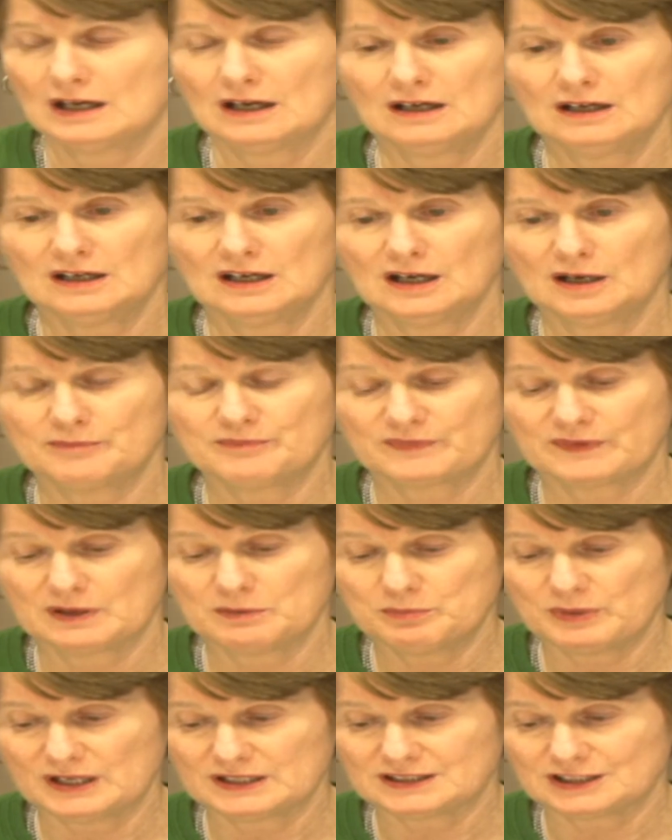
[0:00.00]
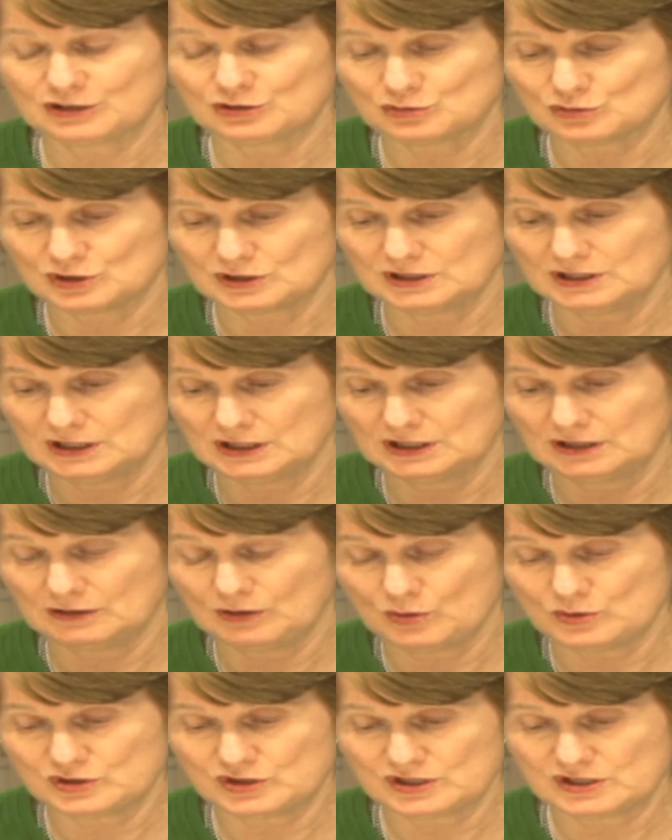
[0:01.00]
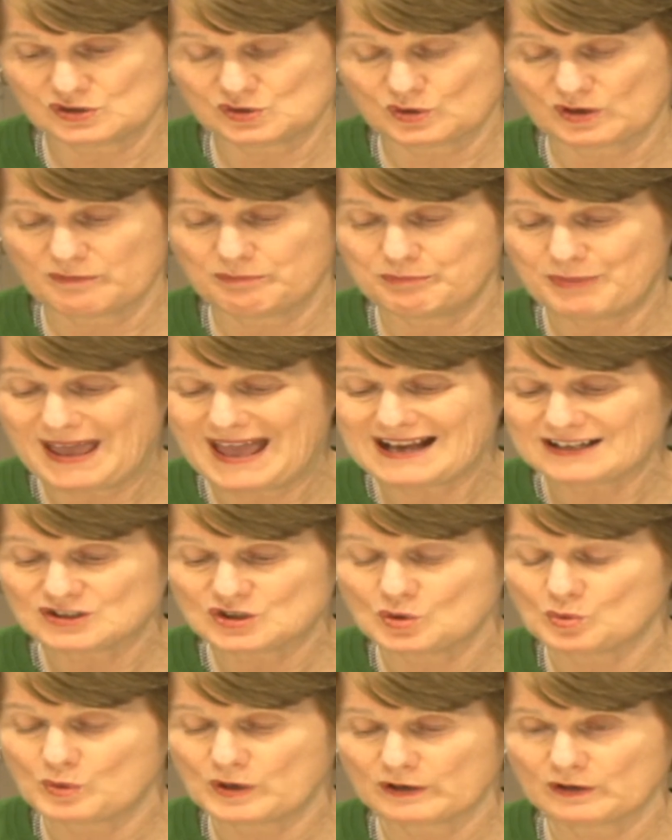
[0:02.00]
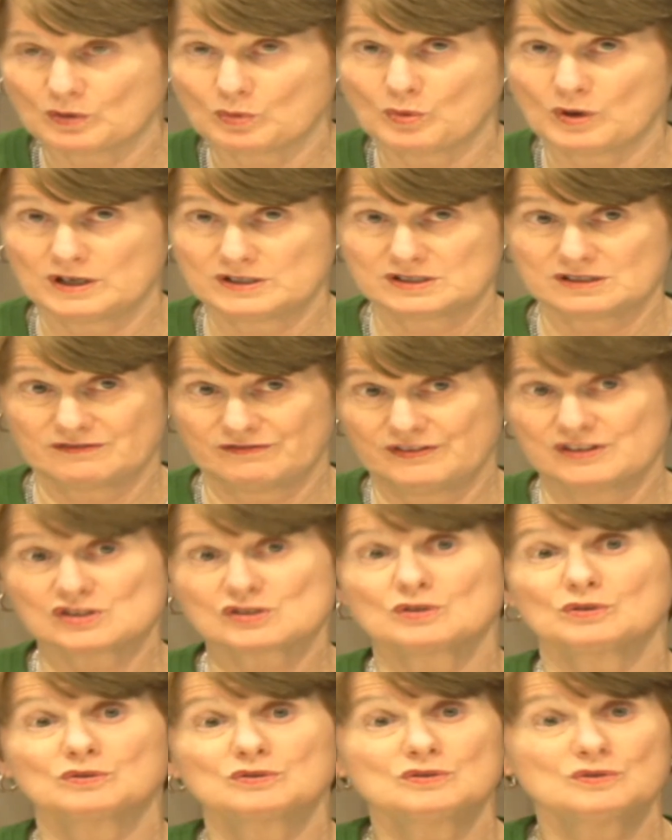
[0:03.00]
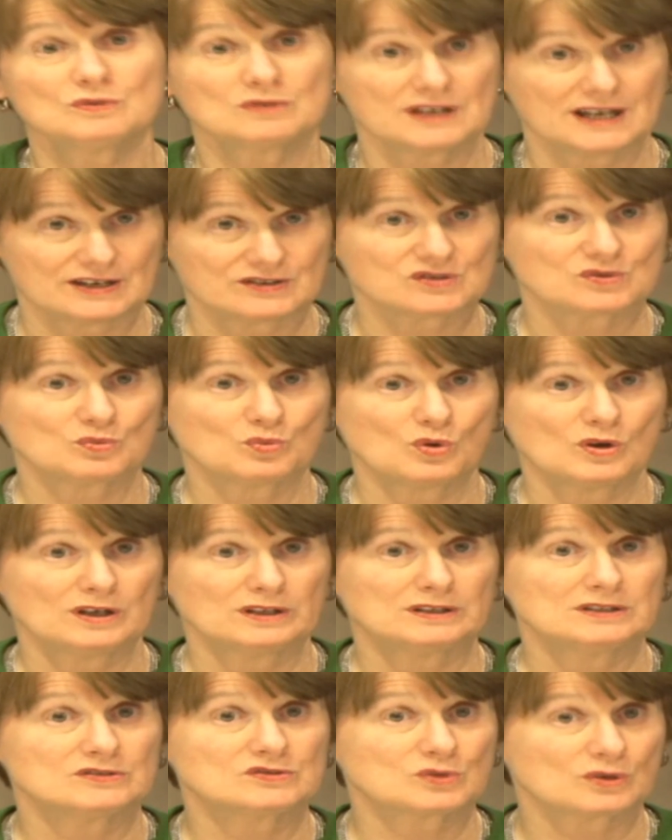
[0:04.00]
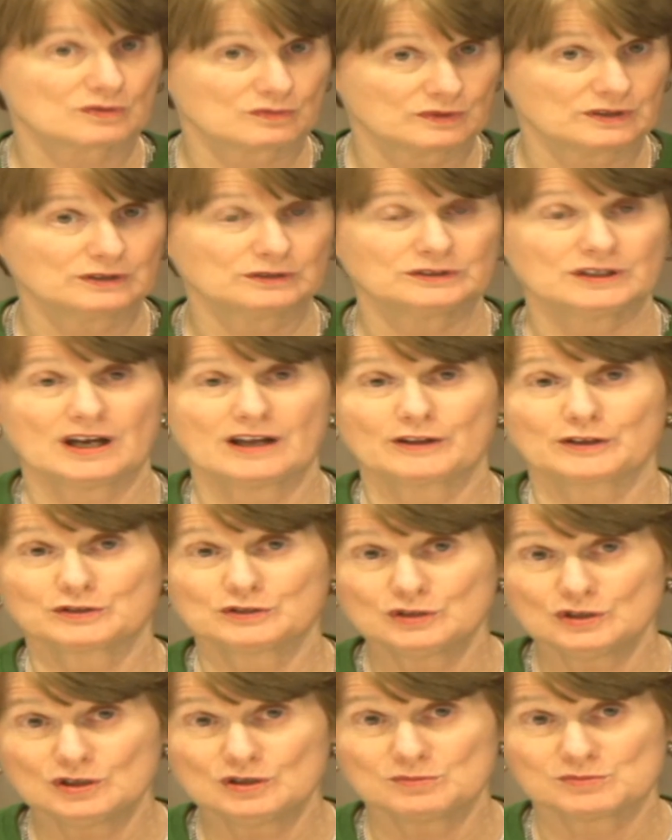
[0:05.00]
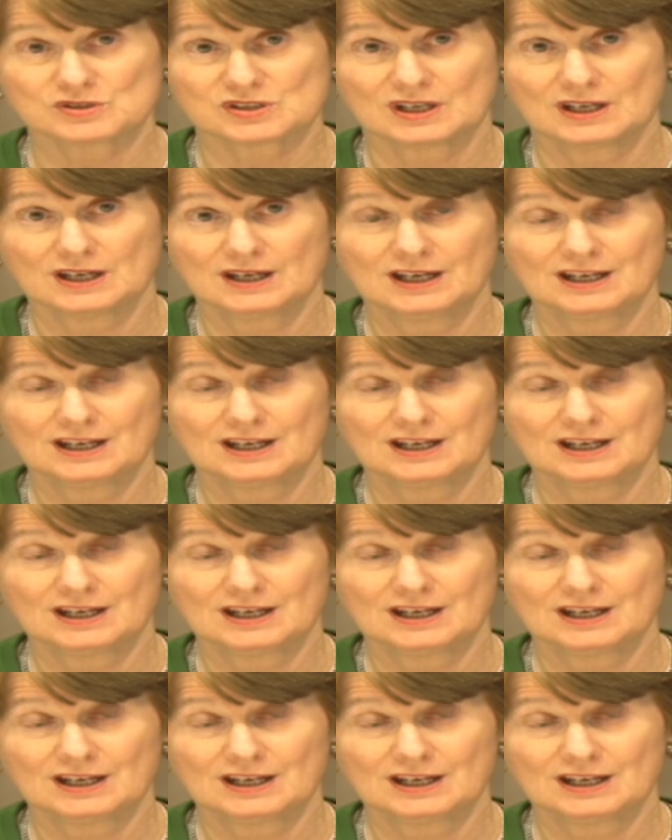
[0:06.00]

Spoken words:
But OSHA is sort of back to where it was in fiscal 2001, sort of real dollar terms.